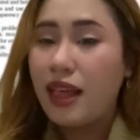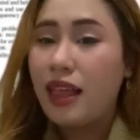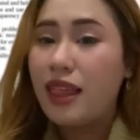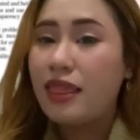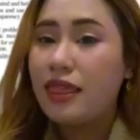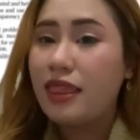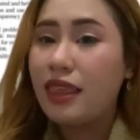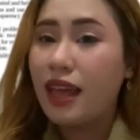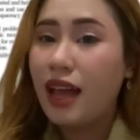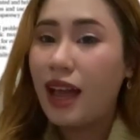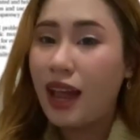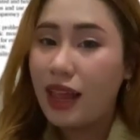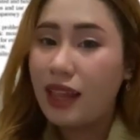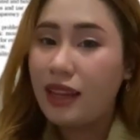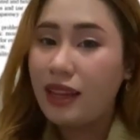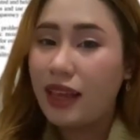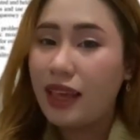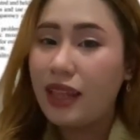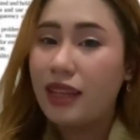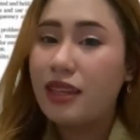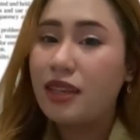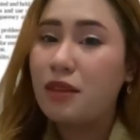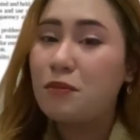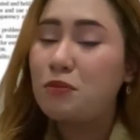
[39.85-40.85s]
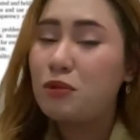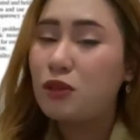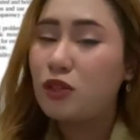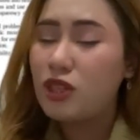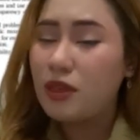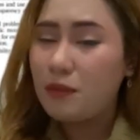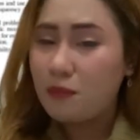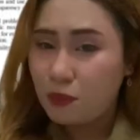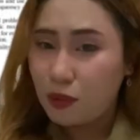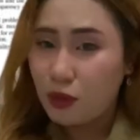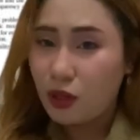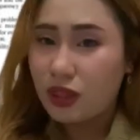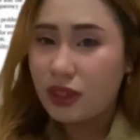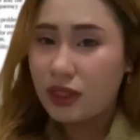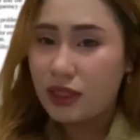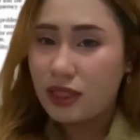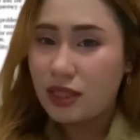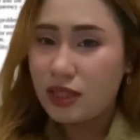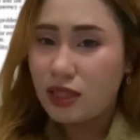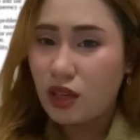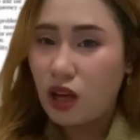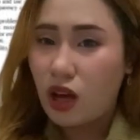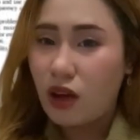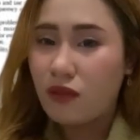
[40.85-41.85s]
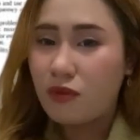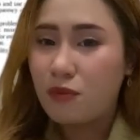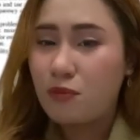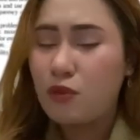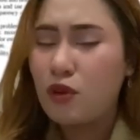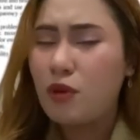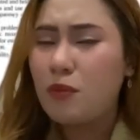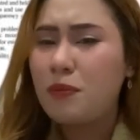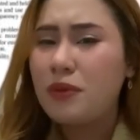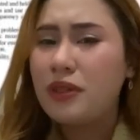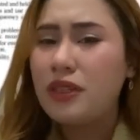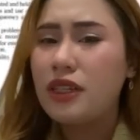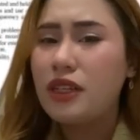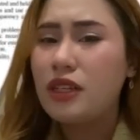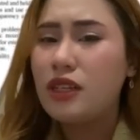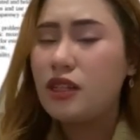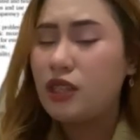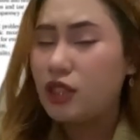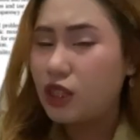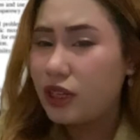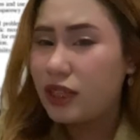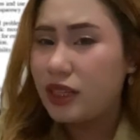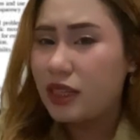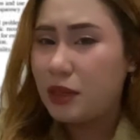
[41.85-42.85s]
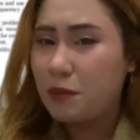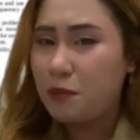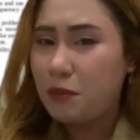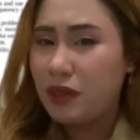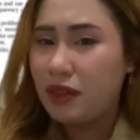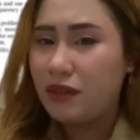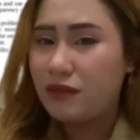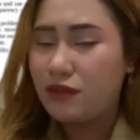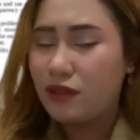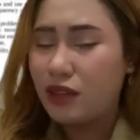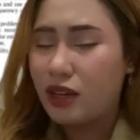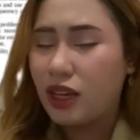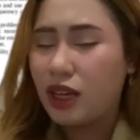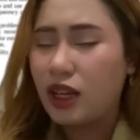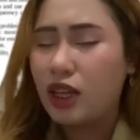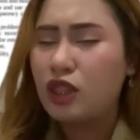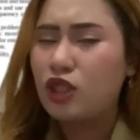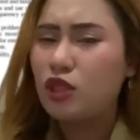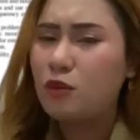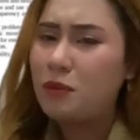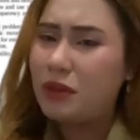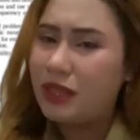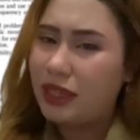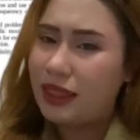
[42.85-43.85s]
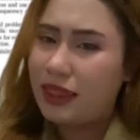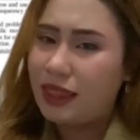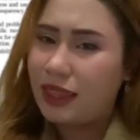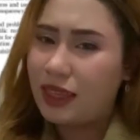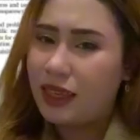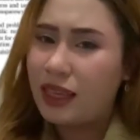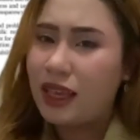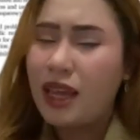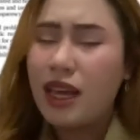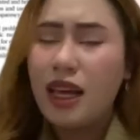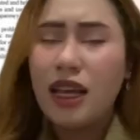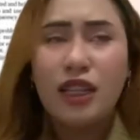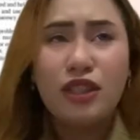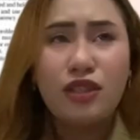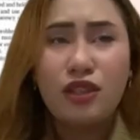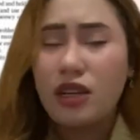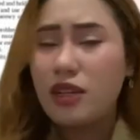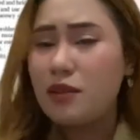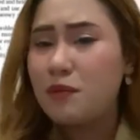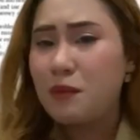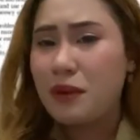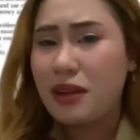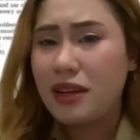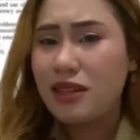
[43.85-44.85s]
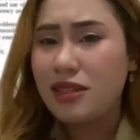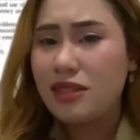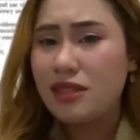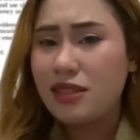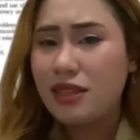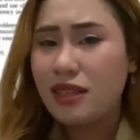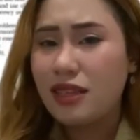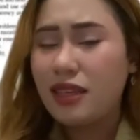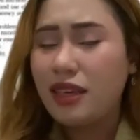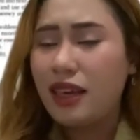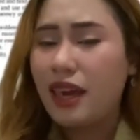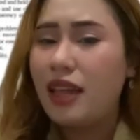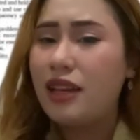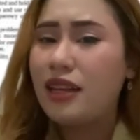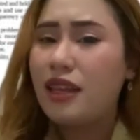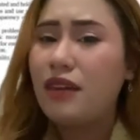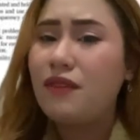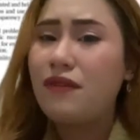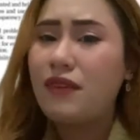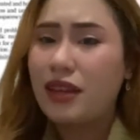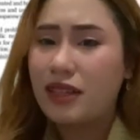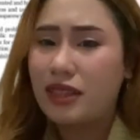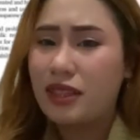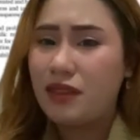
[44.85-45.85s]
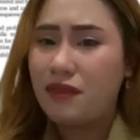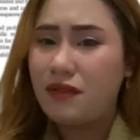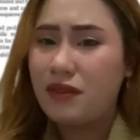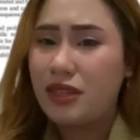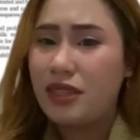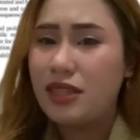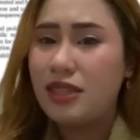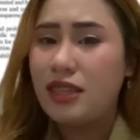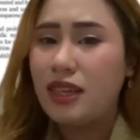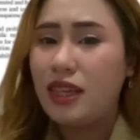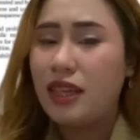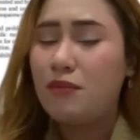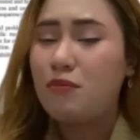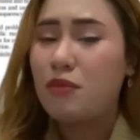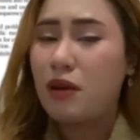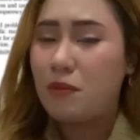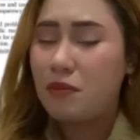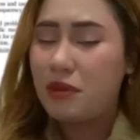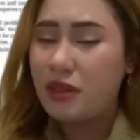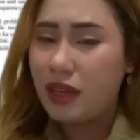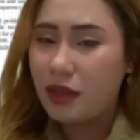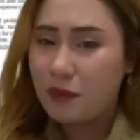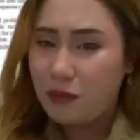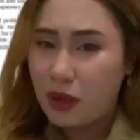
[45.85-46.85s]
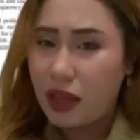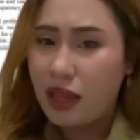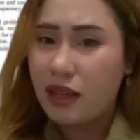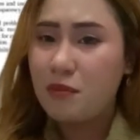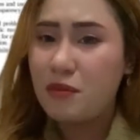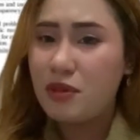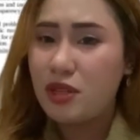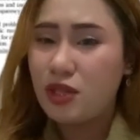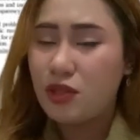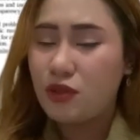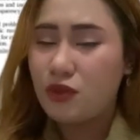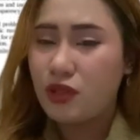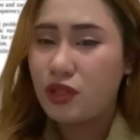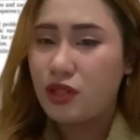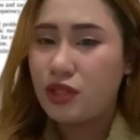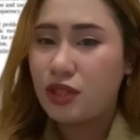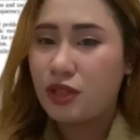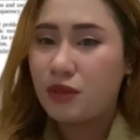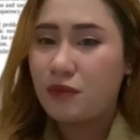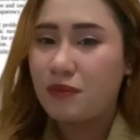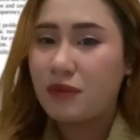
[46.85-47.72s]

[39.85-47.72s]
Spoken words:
They highlight the importance of proper record keeping for accountability, transparency, and effectiveness in public administration.